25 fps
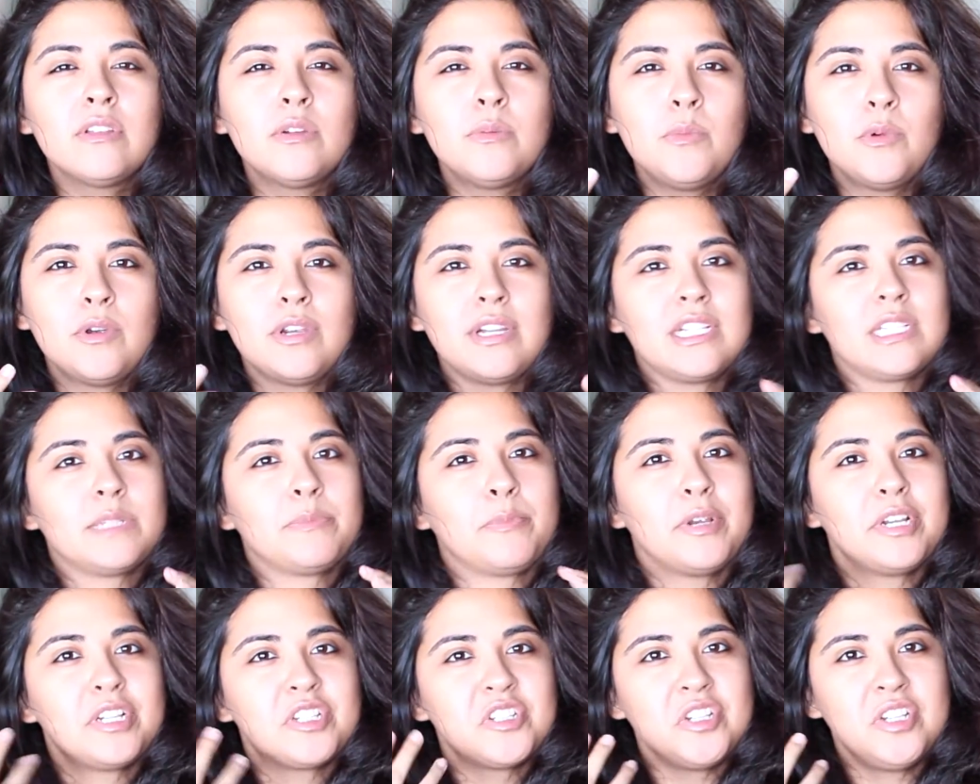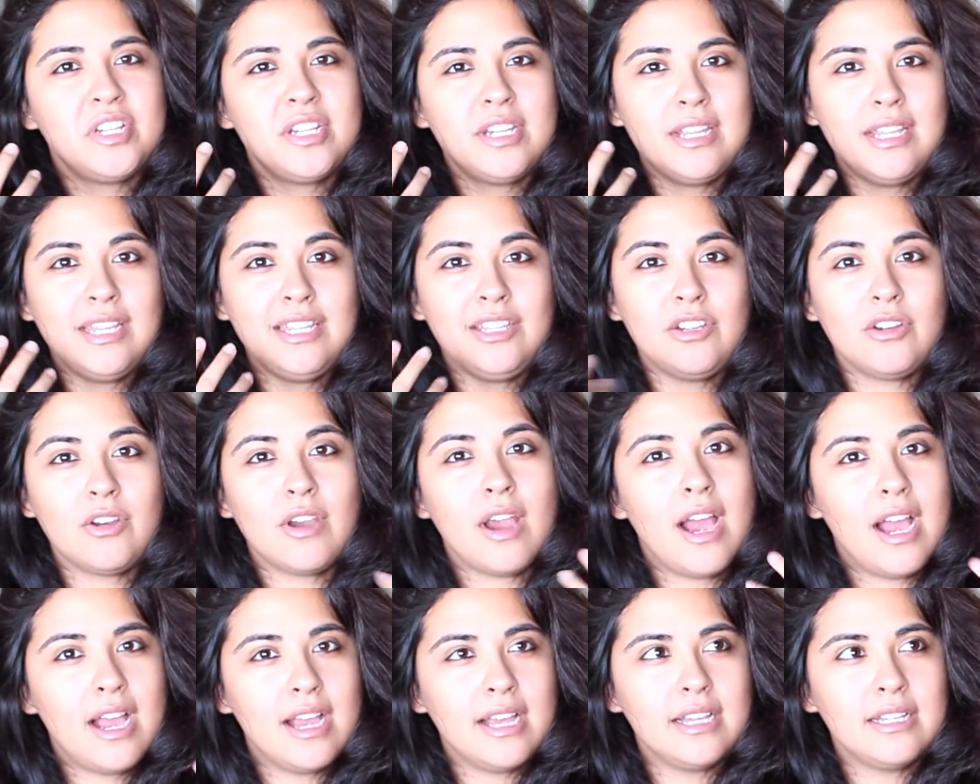little more expression in your
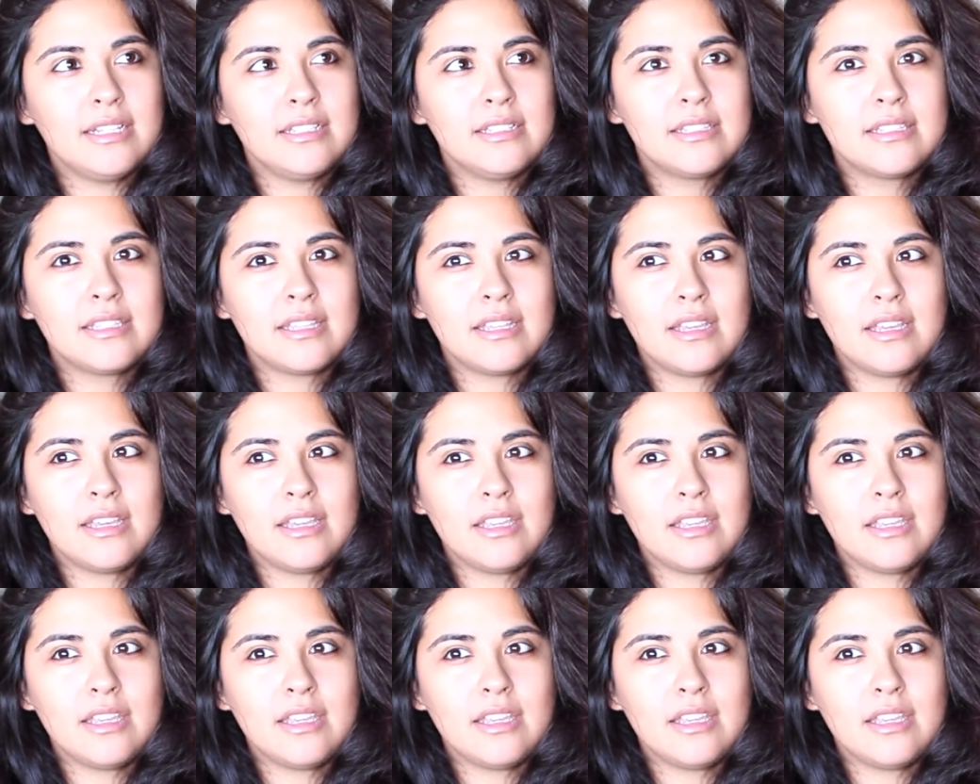eyes,